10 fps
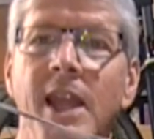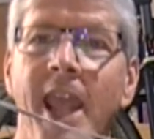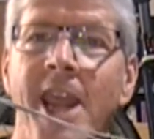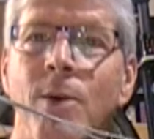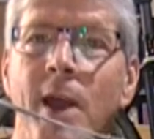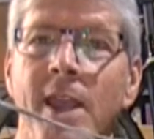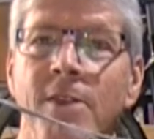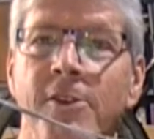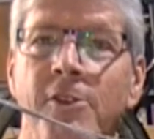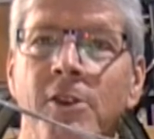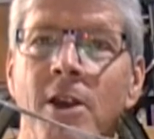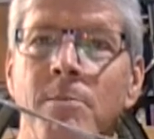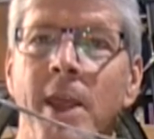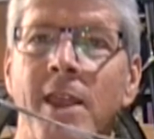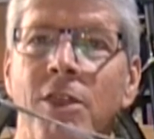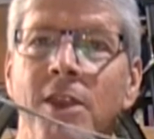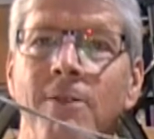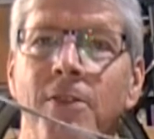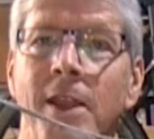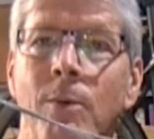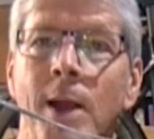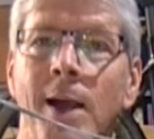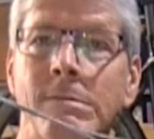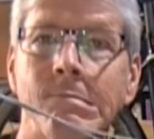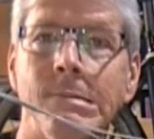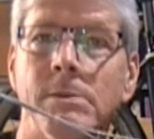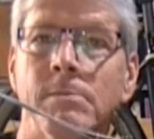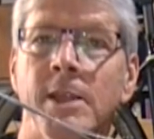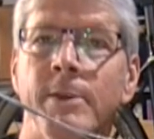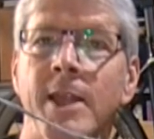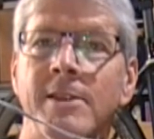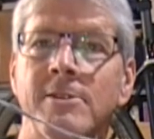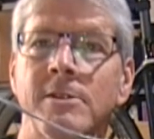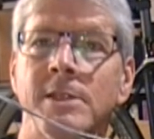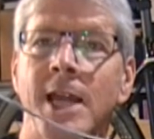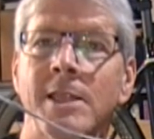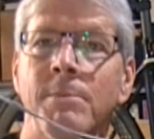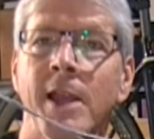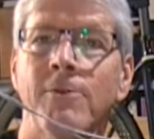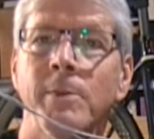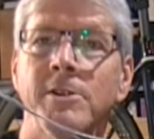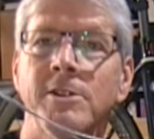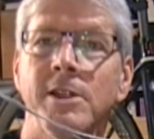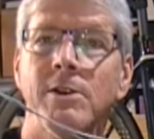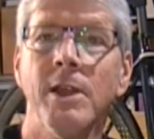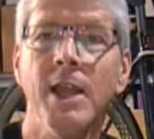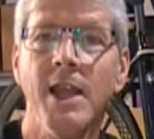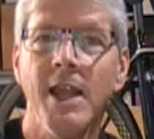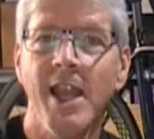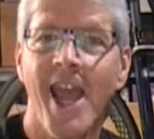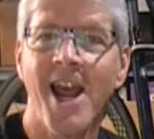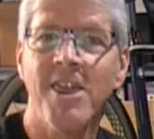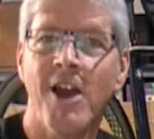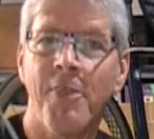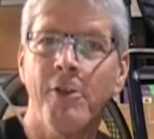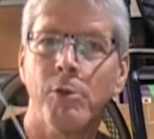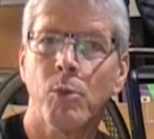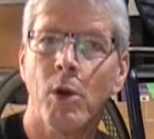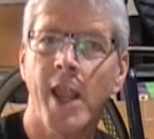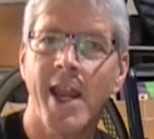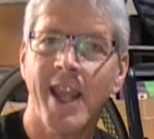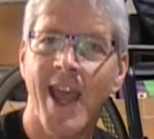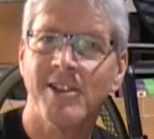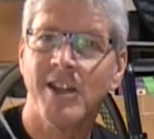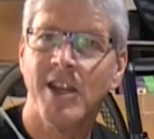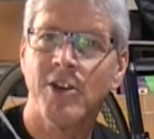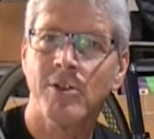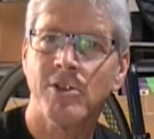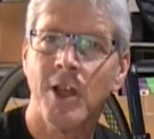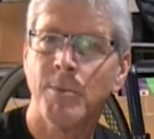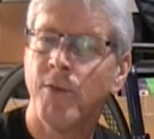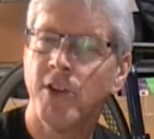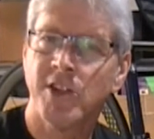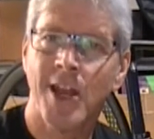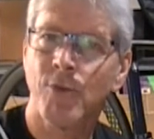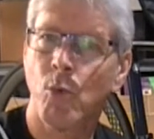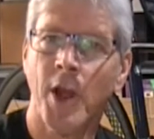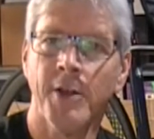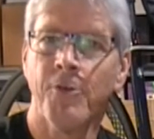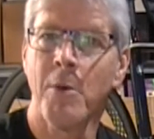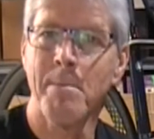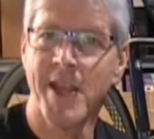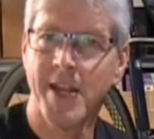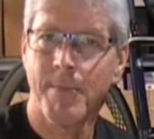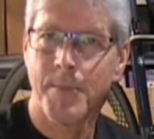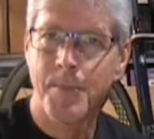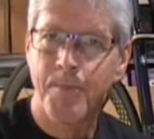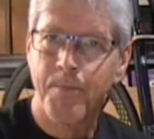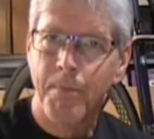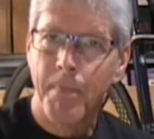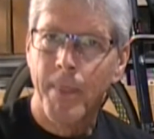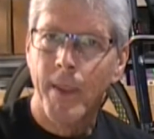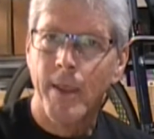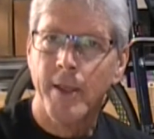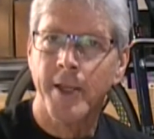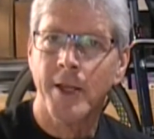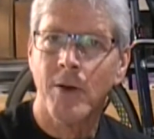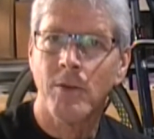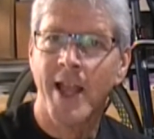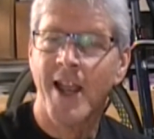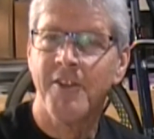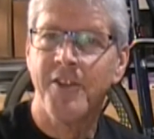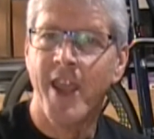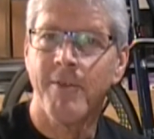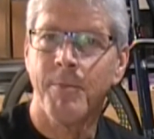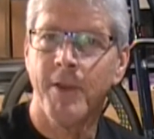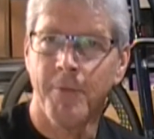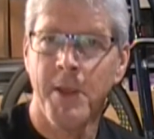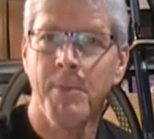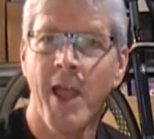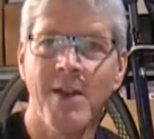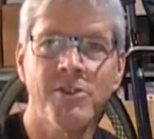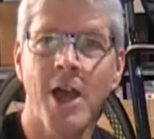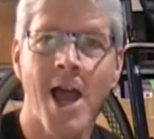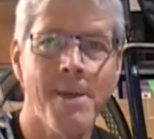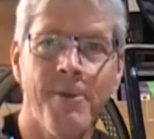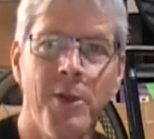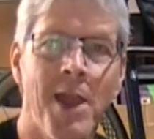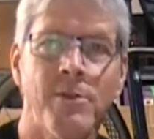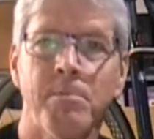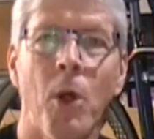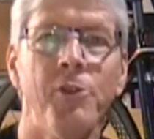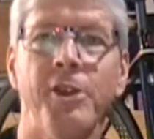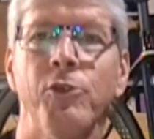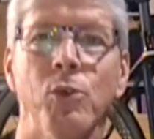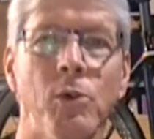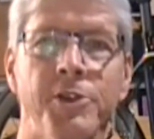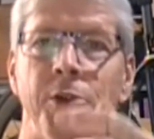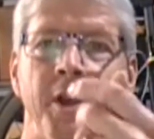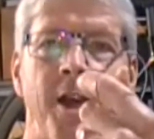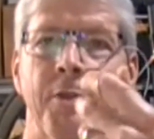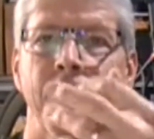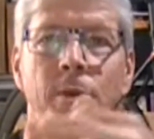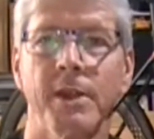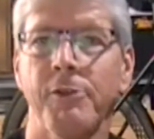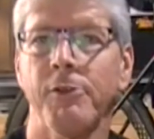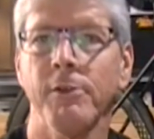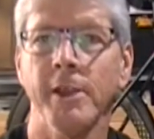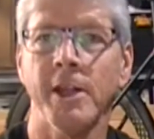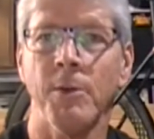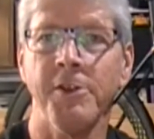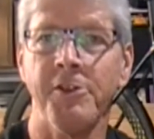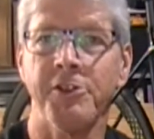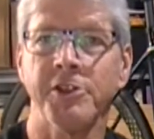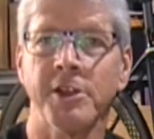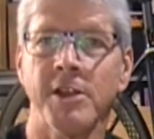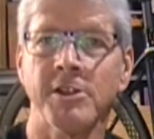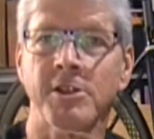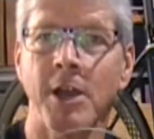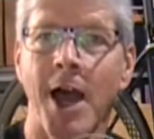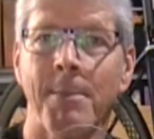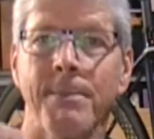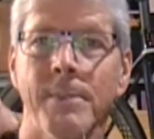anyway, this is going to make a thief think, wow, maybe that's not the bike for me to steal. And I thought this would work at a gas station or something if you just have to run in for a minute. Like I say, if people have time, if you have a multi-tool, you can cut through this. This is just going to stop